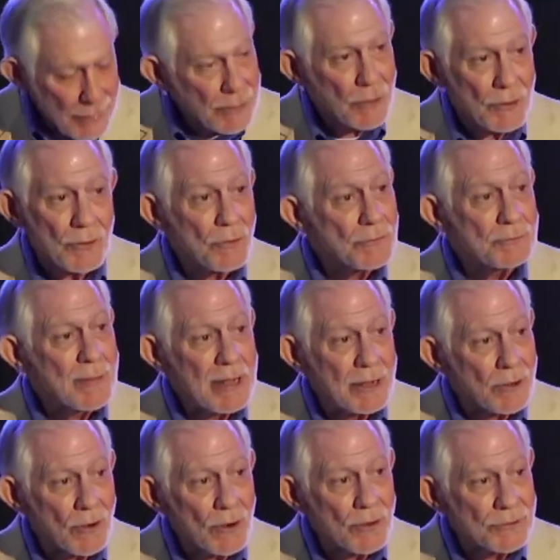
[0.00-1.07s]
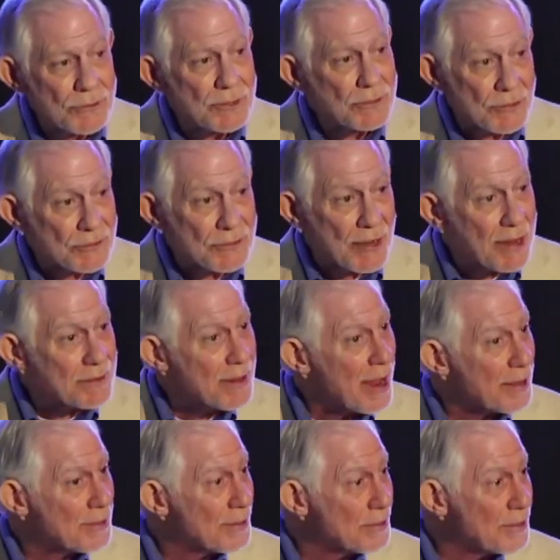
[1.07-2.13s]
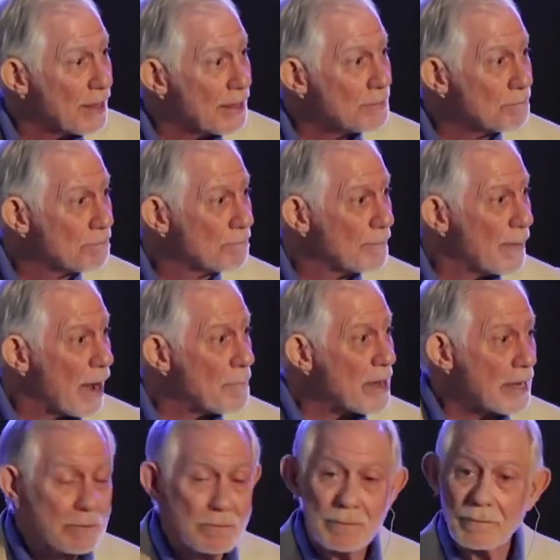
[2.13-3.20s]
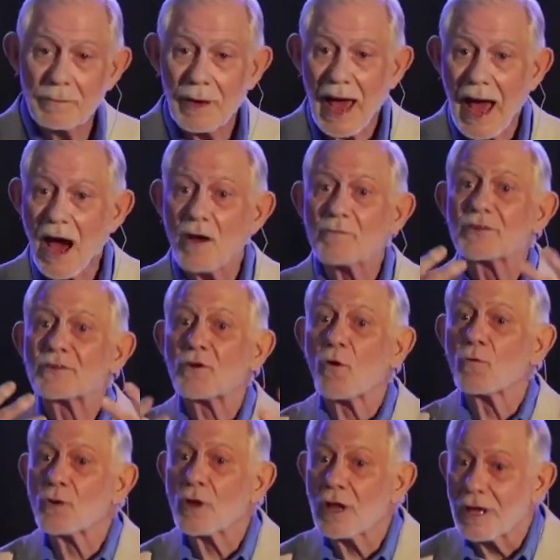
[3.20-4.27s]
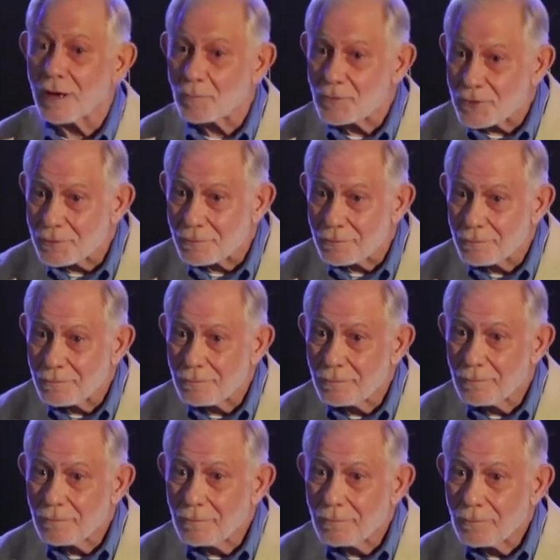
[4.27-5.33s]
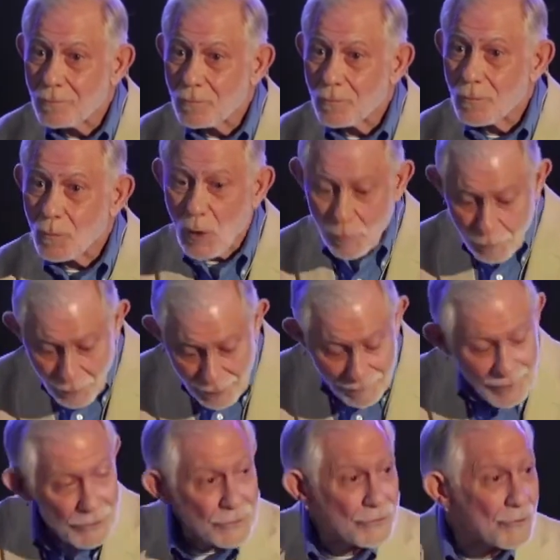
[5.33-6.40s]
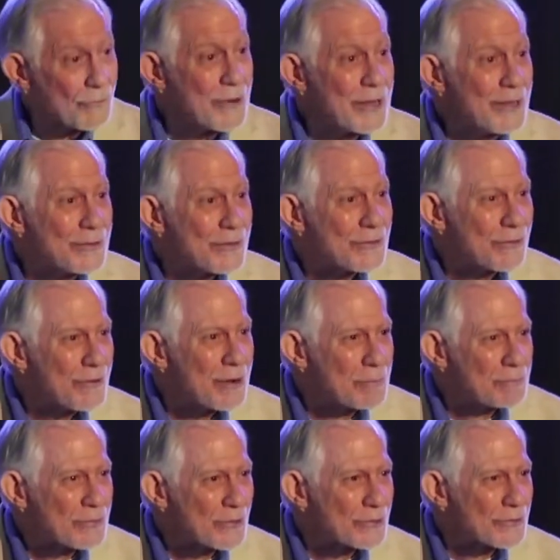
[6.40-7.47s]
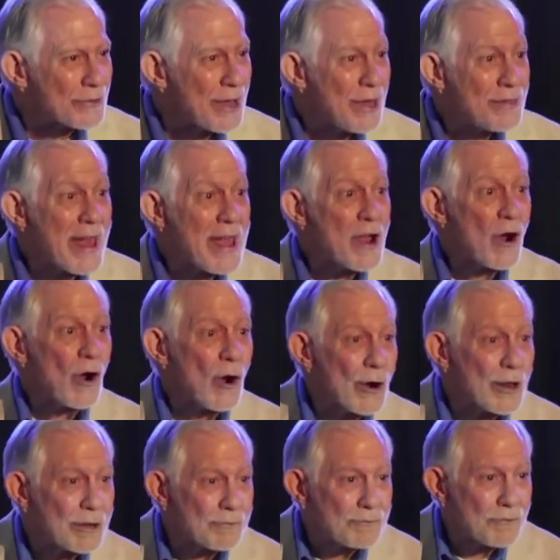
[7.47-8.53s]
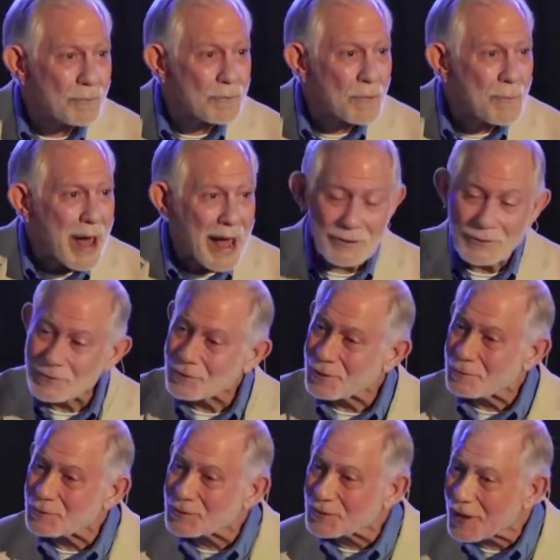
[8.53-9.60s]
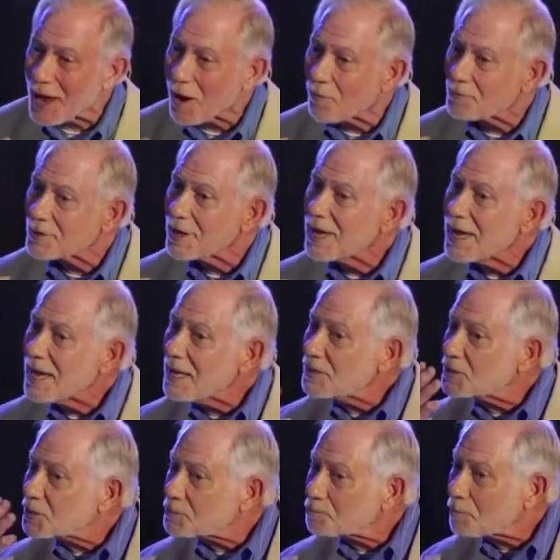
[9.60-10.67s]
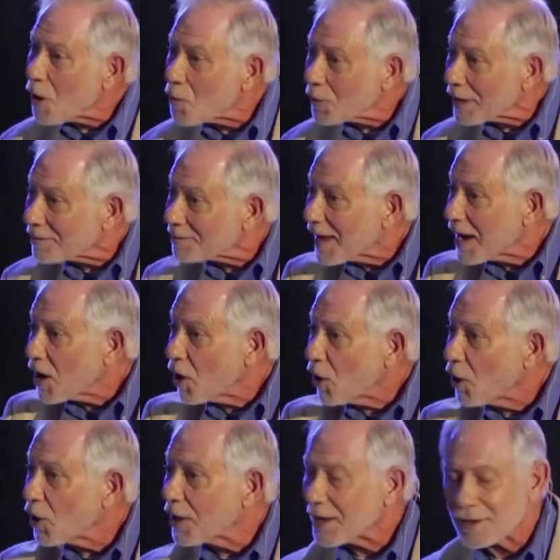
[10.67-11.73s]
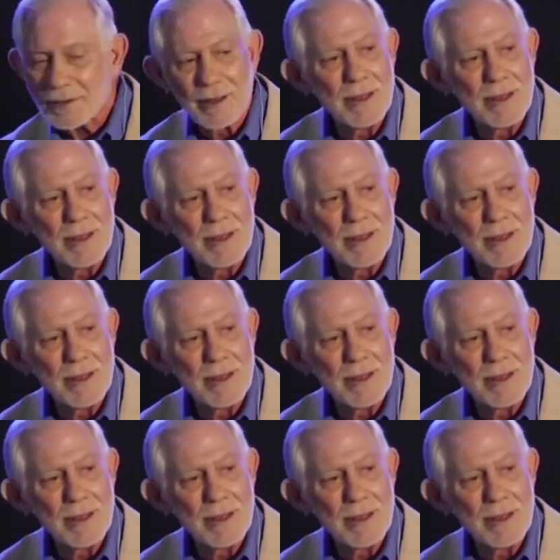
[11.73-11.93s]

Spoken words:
You know, those men heard Jesus say that, didn't they? I mean, out of his own lips. We're privileged to read the scriptures. They heard it from the master himself. He spoke it. They heard it.